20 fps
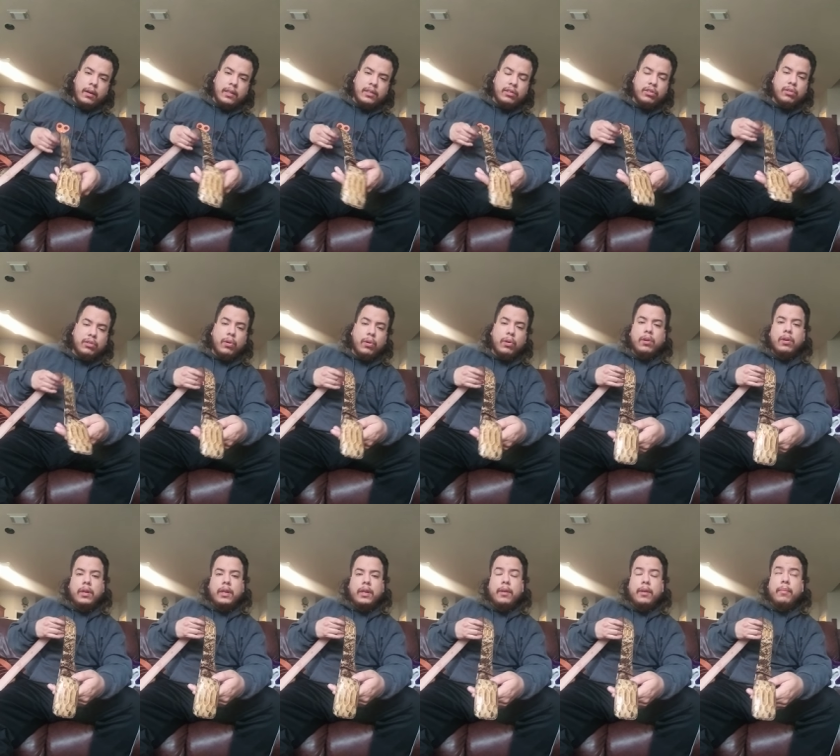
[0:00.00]
it's a store
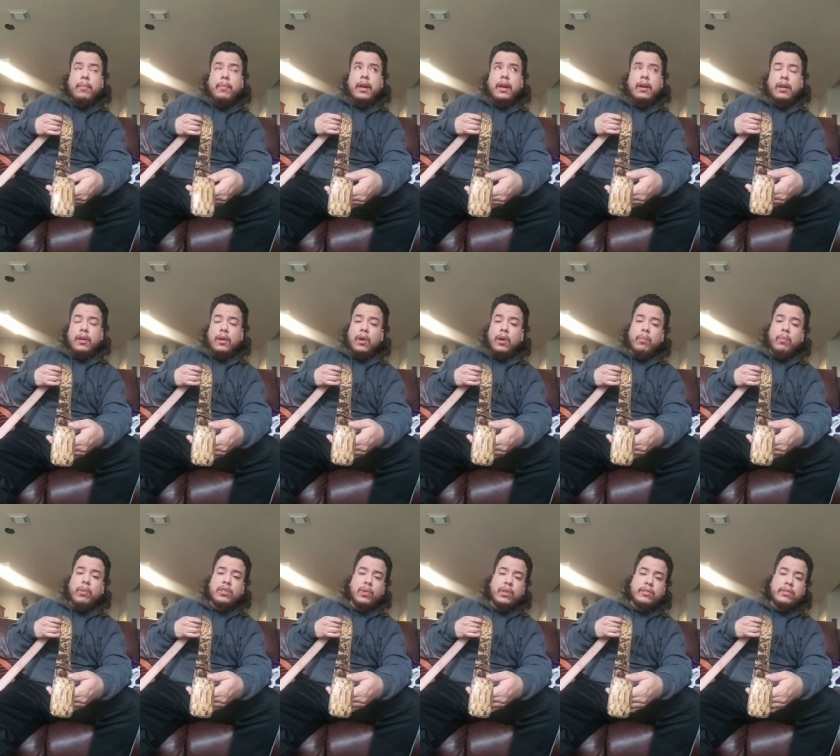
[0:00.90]
nearby called
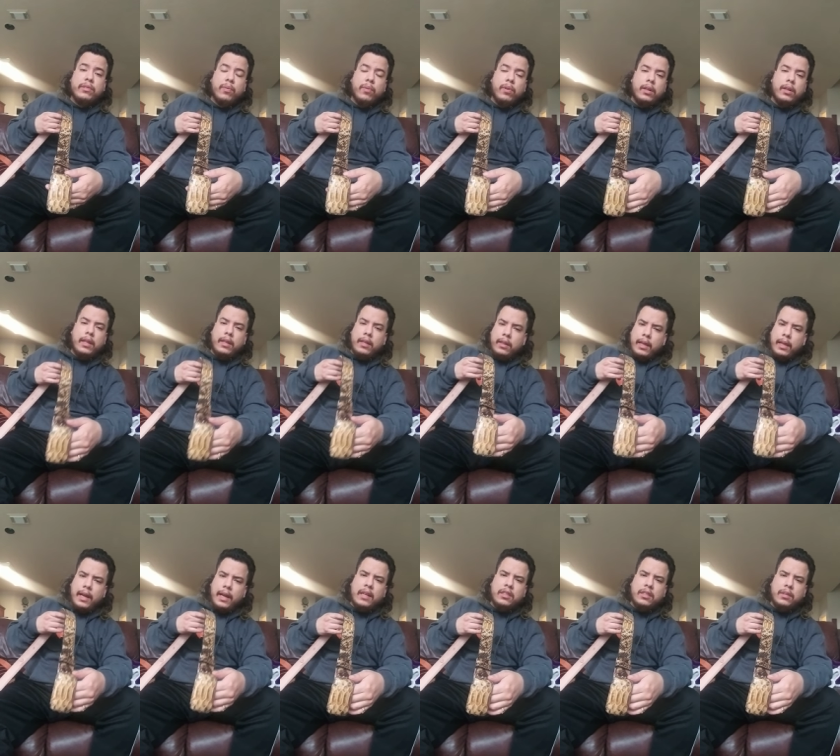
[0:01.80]
Gomez Western Wear. They, they
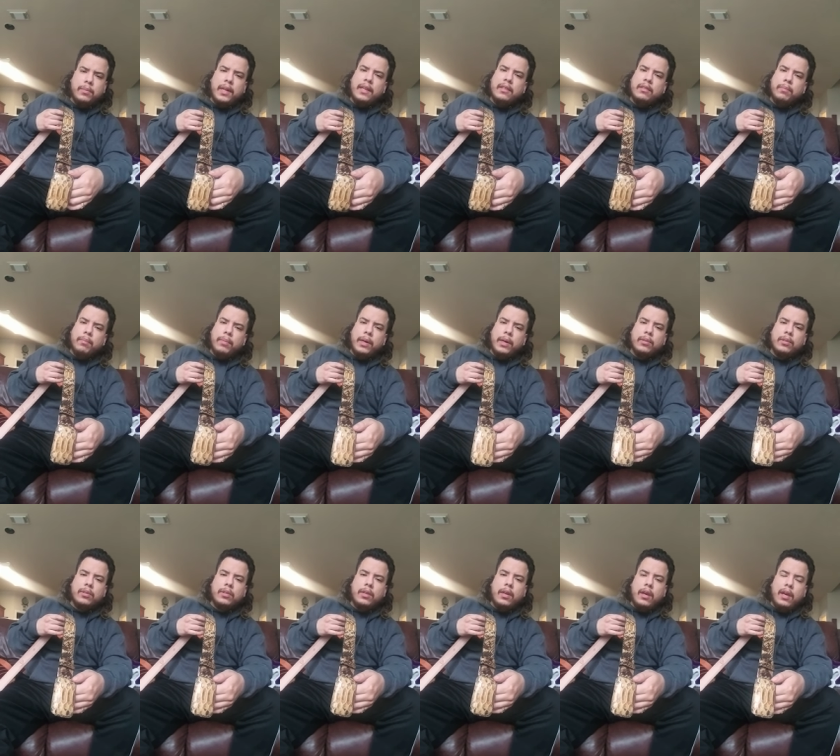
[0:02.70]
got some nice
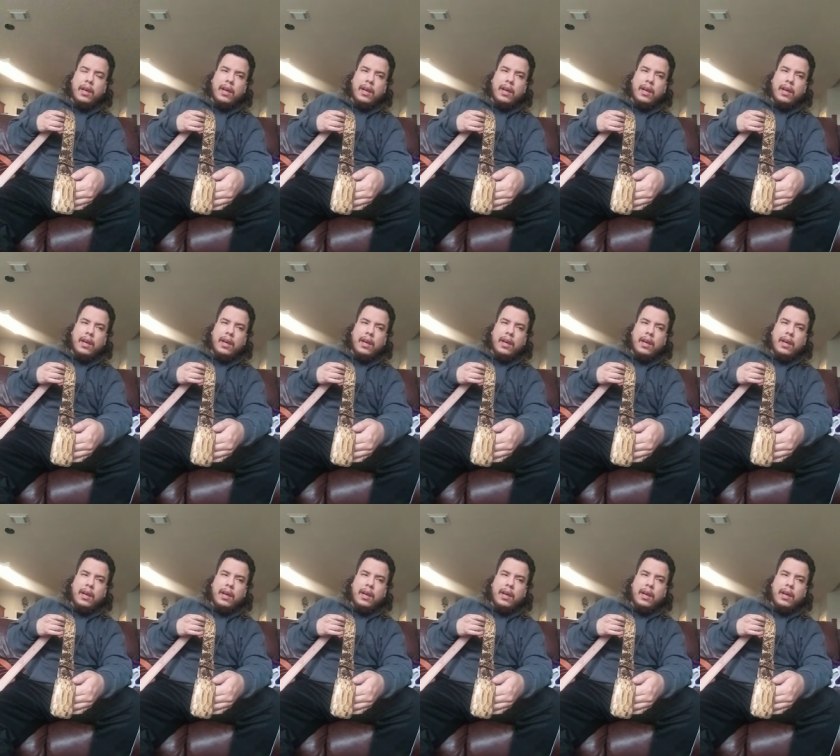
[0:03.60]
belts.